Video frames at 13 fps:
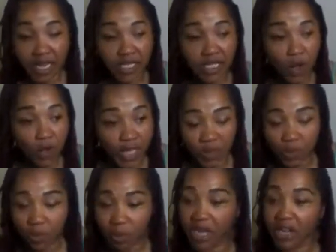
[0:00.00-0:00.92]
So
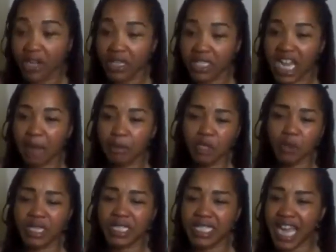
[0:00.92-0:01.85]
this would be a good time
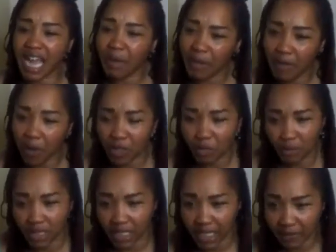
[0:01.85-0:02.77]
to examine those
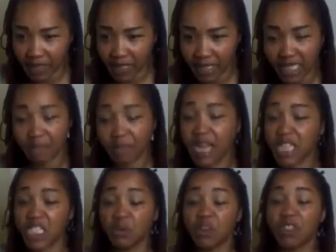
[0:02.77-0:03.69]
beliefs,
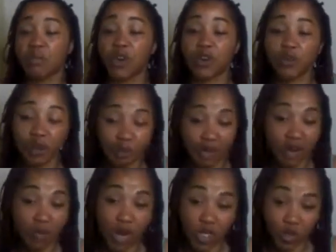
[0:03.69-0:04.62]
especially with Mercury
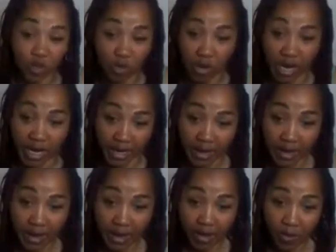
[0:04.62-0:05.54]
being retrograde,
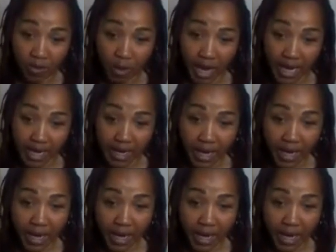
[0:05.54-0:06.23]
right?